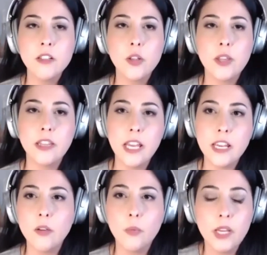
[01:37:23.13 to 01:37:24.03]
so that
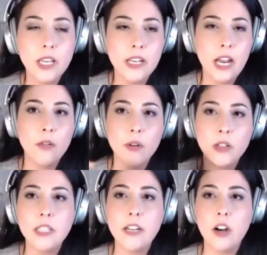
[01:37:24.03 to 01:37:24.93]
we can now
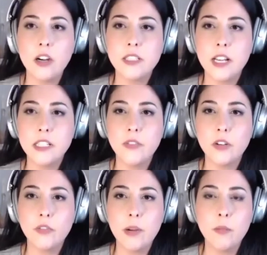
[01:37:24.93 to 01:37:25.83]
let our scientific
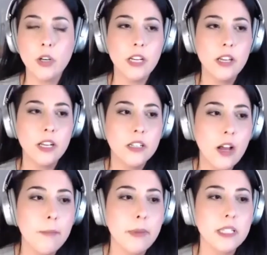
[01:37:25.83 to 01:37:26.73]
framework
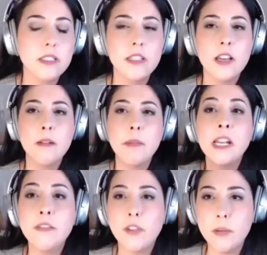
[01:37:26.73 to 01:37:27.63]
encompass
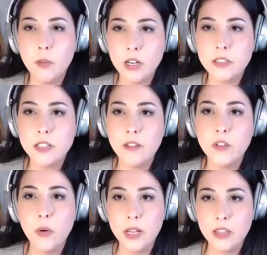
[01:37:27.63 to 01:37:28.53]
many frameworks of
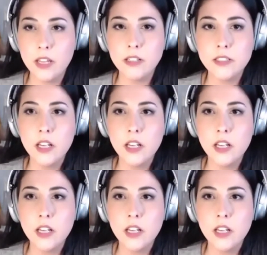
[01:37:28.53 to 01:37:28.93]
knowing things.